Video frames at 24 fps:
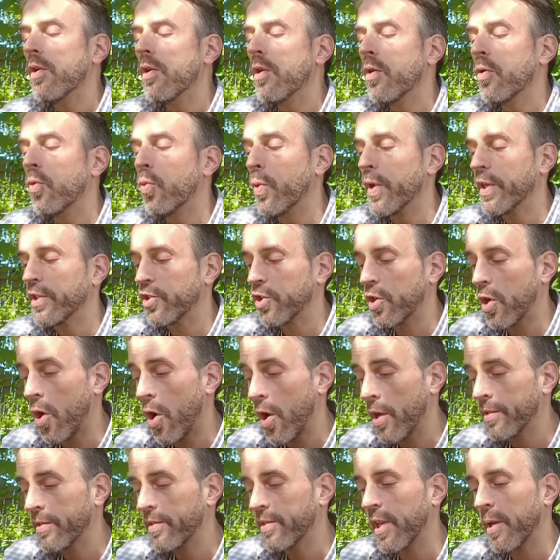which
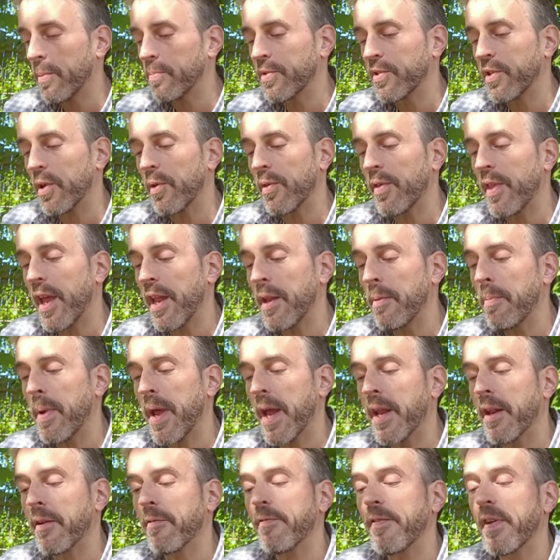concepts are then
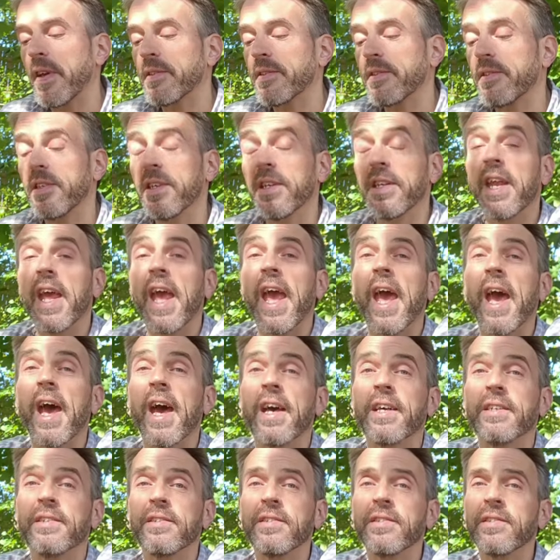manifested
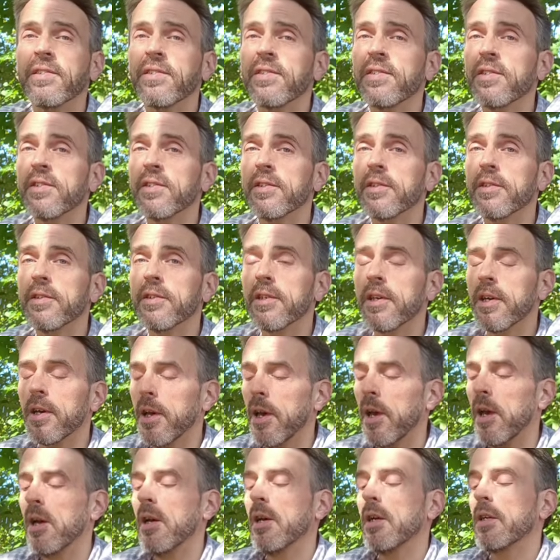as
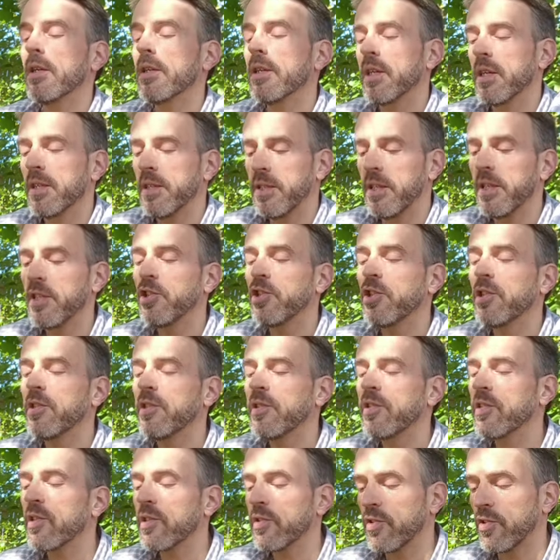
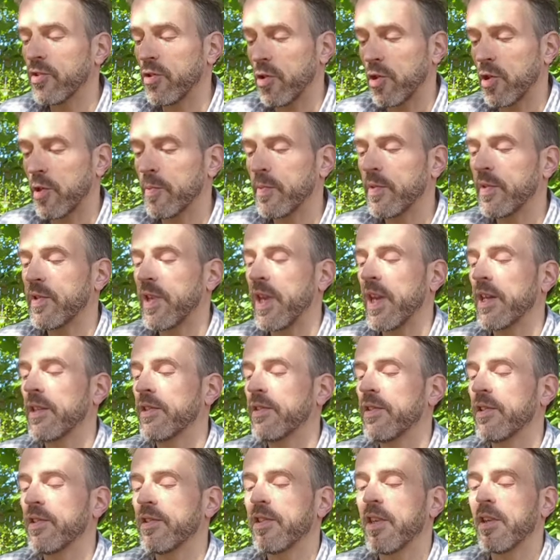conditions,
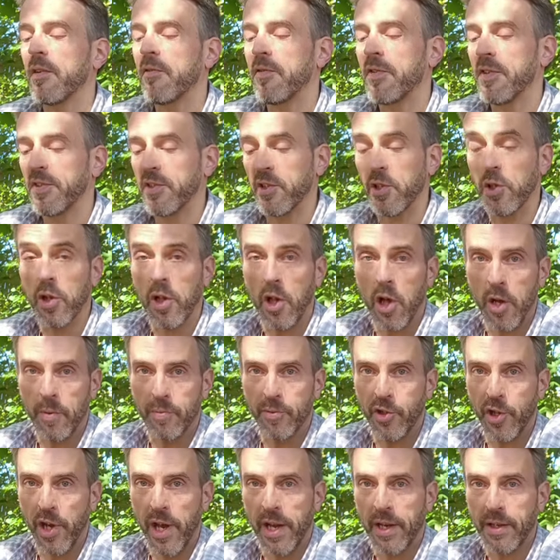circumstances, and physical
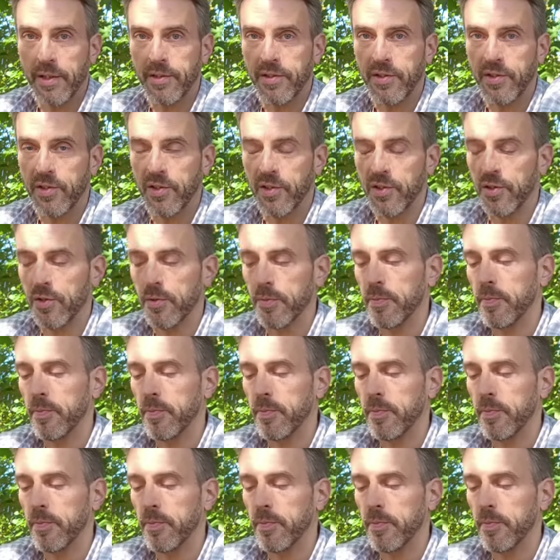objects.